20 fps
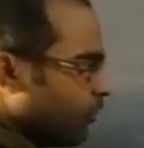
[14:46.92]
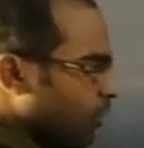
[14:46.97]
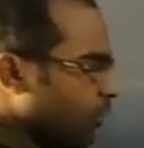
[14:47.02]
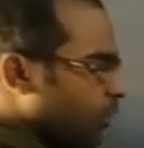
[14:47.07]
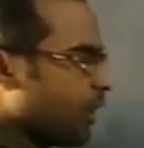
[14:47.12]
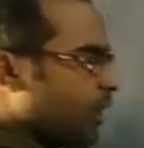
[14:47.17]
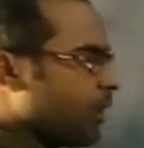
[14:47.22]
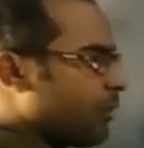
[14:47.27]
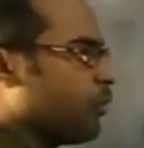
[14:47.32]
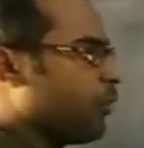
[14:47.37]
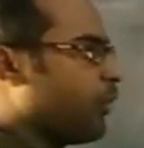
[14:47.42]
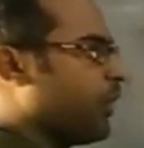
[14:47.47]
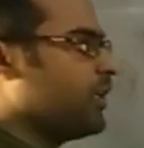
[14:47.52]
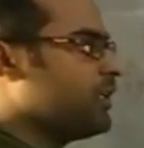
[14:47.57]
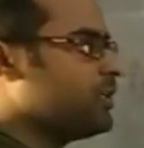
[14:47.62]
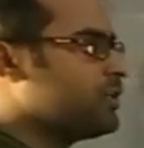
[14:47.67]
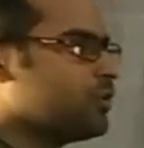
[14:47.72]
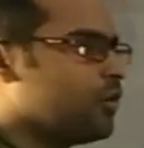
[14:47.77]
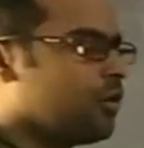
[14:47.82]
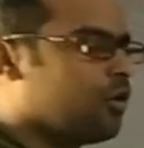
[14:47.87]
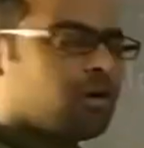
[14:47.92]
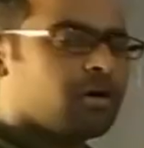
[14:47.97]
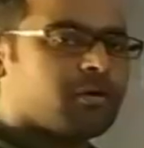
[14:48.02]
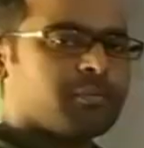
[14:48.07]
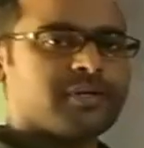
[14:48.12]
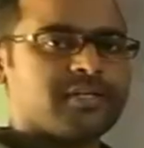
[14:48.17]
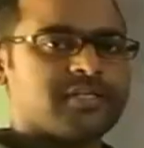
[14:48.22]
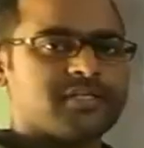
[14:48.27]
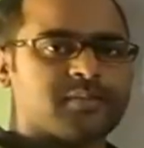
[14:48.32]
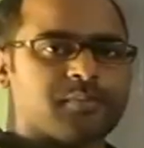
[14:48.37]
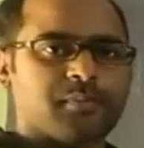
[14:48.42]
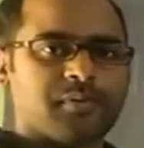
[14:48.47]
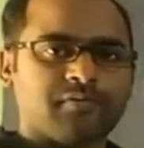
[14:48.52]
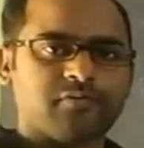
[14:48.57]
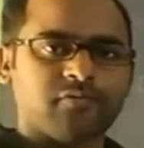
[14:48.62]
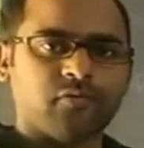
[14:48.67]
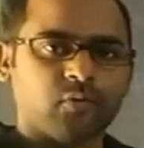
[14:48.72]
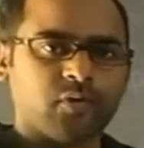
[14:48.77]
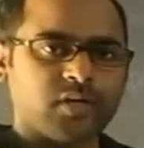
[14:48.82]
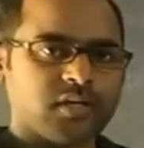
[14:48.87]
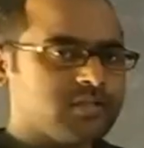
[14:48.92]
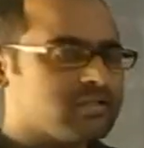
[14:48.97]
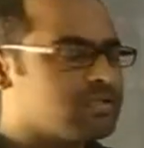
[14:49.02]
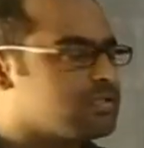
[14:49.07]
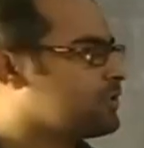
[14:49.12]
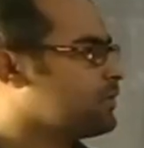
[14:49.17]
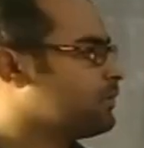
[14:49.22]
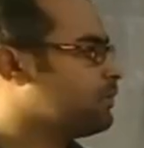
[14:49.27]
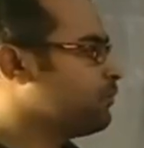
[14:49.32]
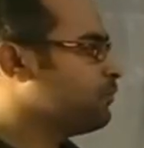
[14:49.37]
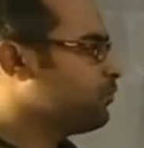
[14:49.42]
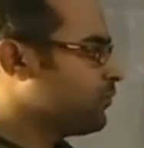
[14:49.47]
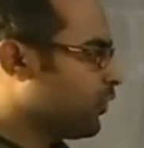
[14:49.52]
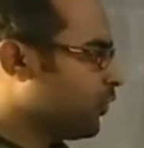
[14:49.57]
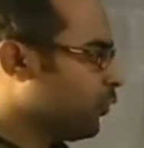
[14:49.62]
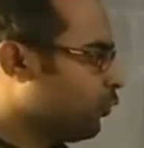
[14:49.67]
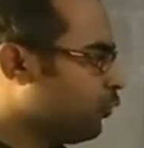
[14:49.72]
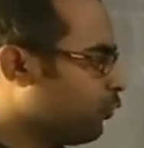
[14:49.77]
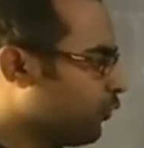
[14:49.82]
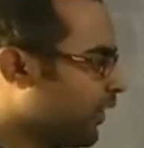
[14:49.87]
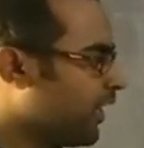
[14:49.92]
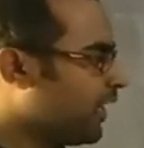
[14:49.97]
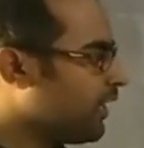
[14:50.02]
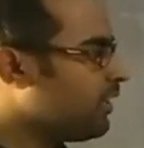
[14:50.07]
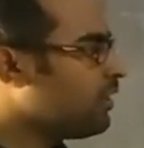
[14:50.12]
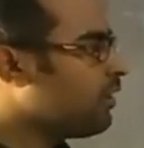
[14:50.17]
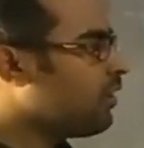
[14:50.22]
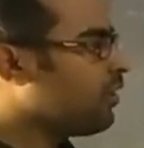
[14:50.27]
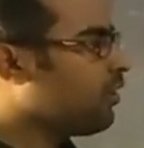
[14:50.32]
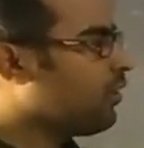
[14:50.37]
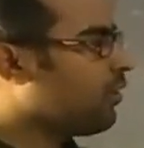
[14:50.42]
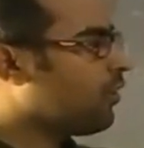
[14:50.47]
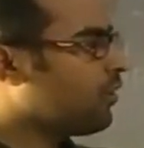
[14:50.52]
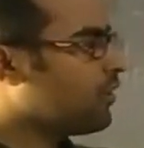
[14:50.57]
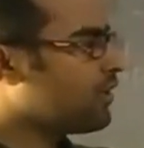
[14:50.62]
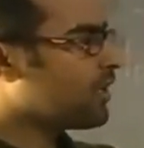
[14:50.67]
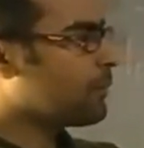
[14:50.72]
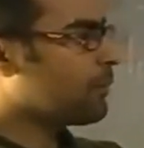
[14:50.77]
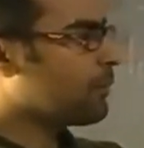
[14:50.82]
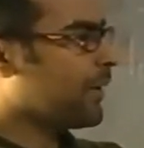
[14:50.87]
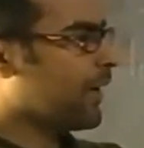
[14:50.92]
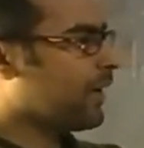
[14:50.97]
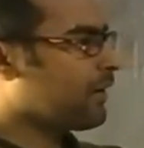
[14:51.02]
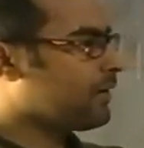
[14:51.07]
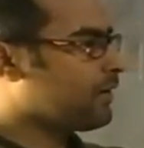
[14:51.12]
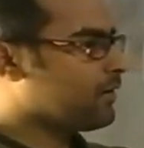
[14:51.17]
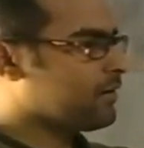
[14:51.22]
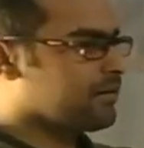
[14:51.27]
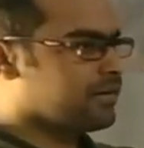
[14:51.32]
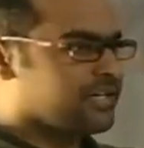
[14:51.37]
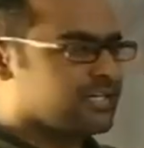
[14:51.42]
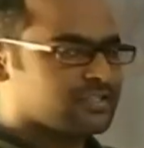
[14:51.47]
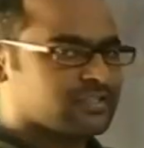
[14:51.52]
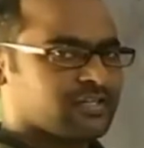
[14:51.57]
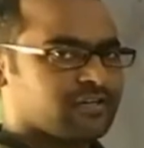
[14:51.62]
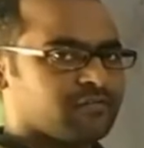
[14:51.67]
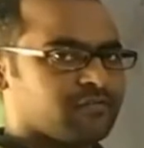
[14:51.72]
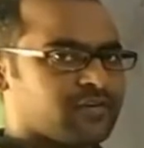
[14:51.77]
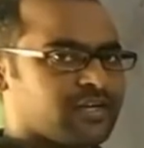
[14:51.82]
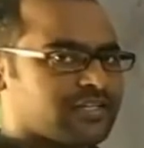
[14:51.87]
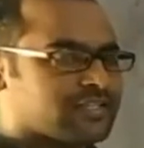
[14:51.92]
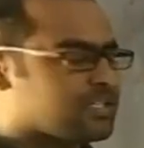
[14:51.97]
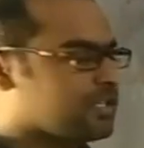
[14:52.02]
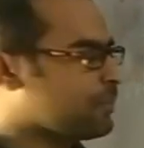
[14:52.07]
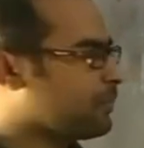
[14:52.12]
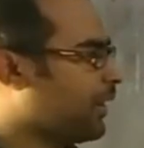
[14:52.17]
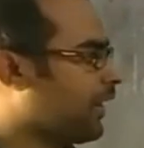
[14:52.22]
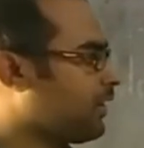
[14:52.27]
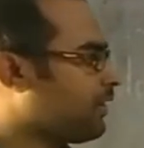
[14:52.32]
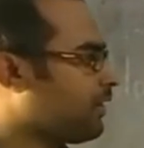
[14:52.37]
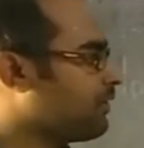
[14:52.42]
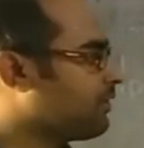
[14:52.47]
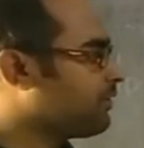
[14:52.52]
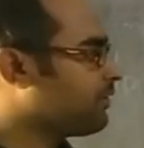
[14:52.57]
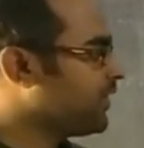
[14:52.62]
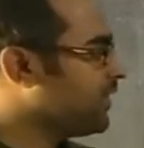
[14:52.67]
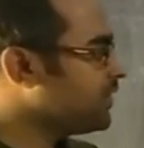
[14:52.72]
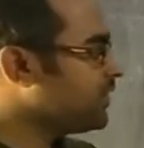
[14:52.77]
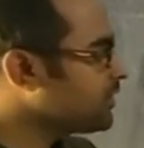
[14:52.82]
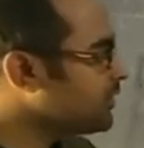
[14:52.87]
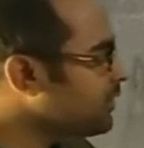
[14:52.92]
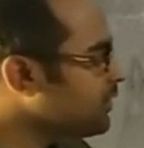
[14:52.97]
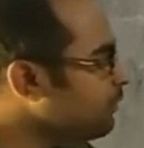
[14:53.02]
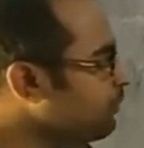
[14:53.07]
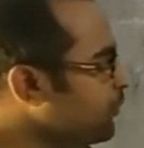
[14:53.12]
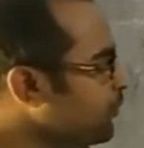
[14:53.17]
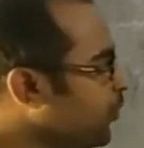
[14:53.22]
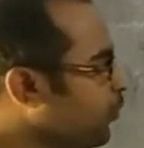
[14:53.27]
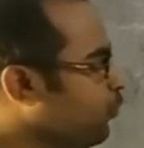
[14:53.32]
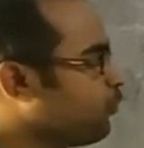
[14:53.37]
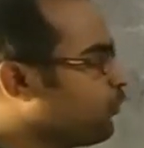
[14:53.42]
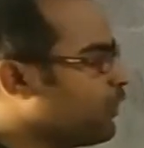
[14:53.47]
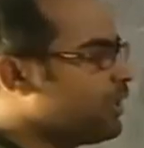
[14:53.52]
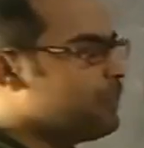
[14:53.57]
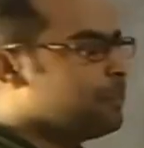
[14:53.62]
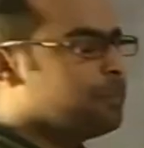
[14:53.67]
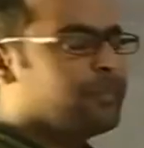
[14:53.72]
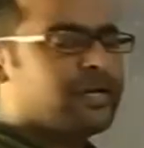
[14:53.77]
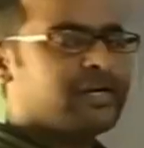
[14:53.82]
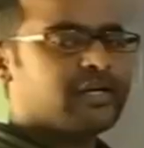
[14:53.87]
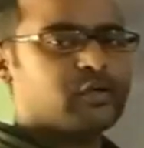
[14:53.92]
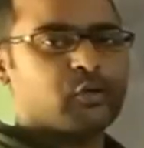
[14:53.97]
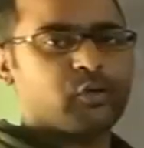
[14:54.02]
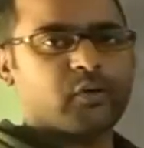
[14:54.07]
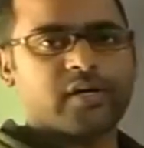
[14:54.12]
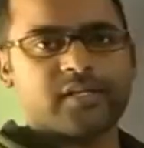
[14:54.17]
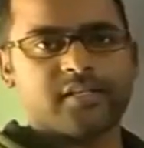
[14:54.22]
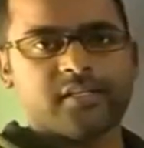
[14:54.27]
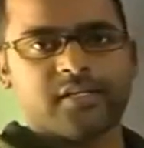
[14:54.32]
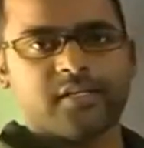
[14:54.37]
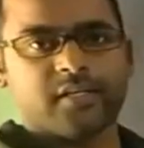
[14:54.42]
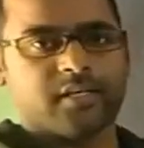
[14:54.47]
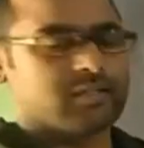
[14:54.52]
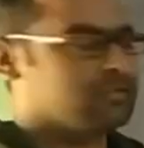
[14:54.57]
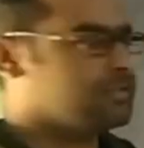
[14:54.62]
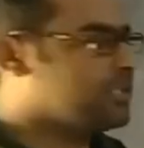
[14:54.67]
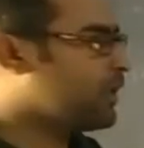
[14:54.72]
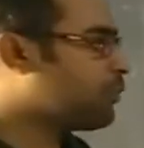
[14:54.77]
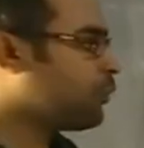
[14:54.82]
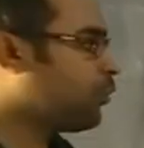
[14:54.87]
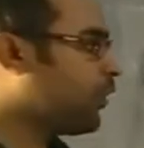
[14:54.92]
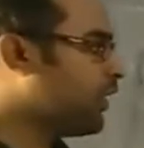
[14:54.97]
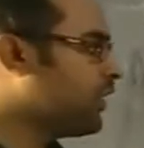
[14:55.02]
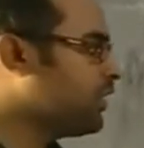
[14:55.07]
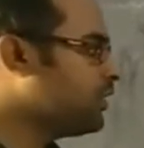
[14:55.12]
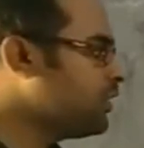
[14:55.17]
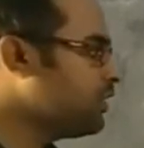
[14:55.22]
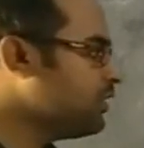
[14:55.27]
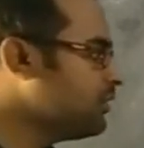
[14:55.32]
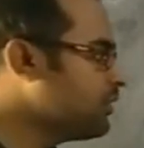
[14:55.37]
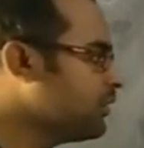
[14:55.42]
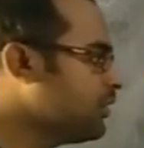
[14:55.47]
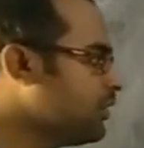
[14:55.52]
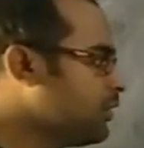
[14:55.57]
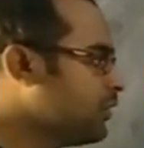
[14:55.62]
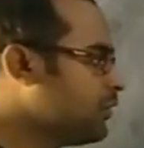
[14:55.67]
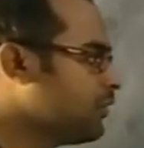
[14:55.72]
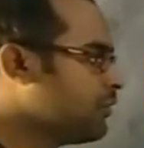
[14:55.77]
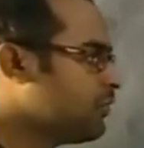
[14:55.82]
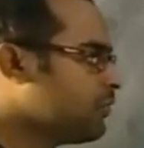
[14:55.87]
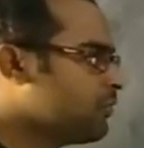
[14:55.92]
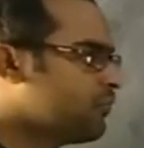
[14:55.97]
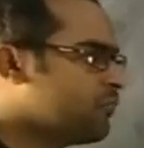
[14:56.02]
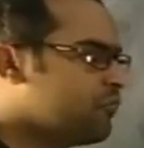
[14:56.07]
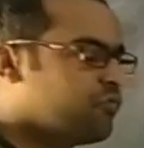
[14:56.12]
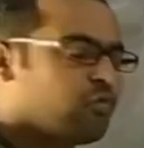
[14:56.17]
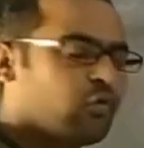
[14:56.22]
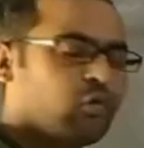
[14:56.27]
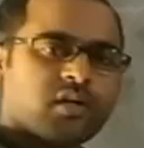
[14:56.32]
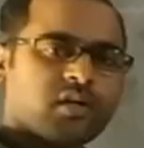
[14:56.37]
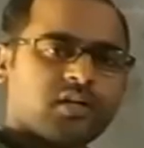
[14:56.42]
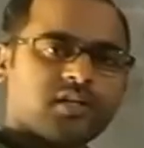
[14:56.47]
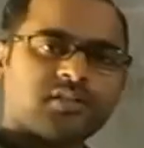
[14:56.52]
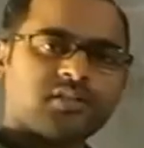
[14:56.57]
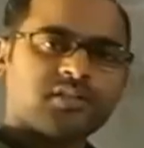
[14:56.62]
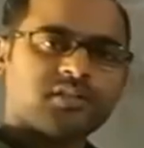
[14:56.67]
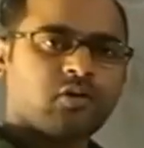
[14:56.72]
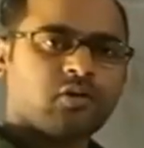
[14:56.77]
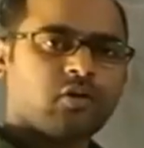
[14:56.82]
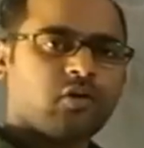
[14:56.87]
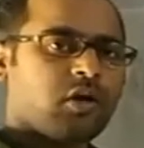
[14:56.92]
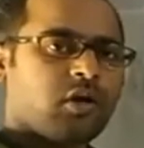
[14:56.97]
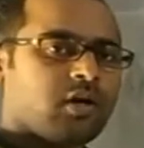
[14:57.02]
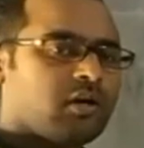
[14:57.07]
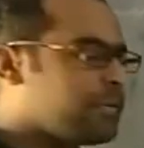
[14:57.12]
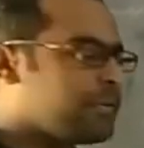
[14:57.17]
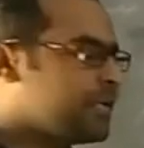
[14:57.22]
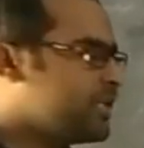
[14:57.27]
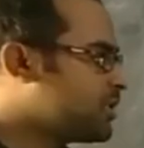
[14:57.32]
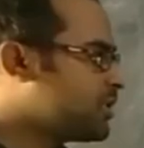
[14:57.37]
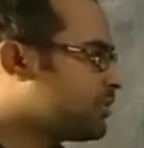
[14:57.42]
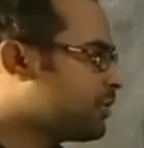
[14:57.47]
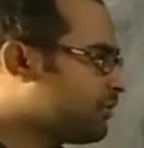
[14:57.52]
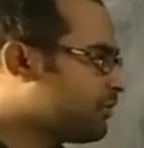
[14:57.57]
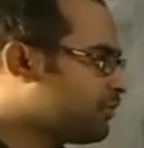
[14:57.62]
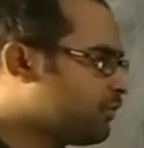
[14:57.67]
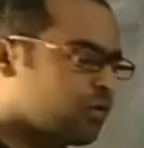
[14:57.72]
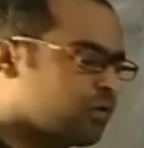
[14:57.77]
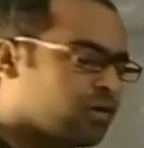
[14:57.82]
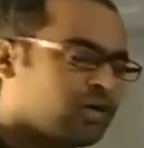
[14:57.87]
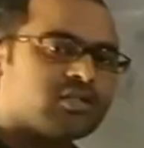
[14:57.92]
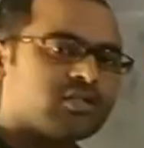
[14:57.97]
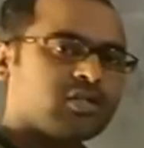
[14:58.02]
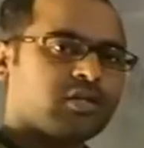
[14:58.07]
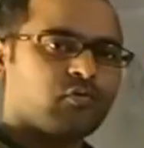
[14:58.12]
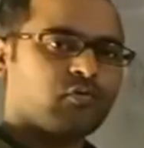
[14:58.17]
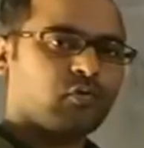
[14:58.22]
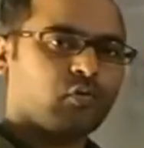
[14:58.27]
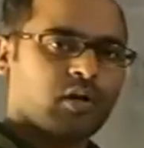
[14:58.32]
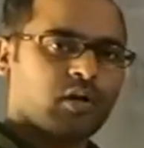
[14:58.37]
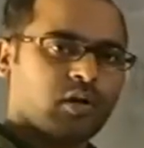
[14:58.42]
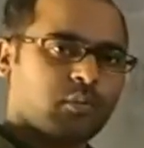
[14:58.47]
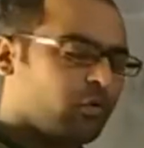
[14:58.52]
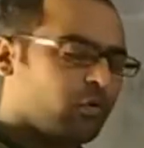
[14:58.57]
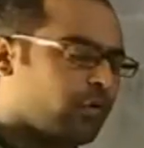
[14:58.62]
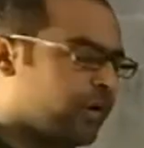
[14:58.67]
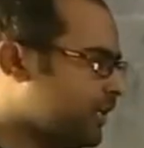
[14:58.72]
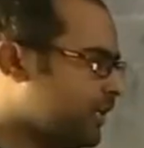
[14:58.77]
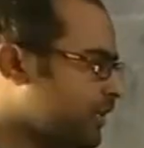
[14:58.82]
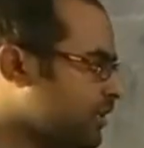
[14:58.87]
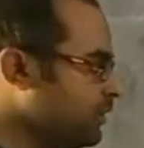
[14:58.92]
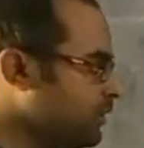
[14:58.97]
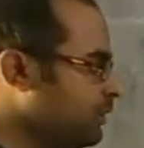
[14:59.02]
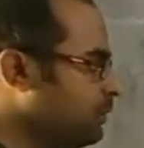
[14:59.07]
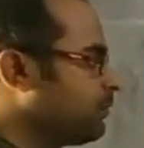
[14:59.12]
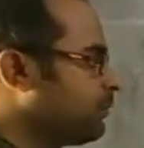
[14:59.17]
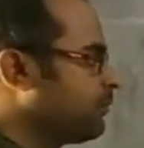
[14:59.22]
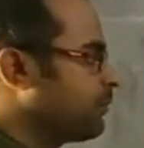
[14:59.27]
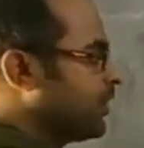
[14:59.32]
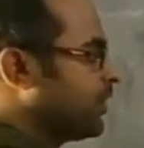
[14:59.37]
focal point or principal focus, where all the parallel rays, reflected parallel rays, will meet together. That point, focus or principal focus or focal point,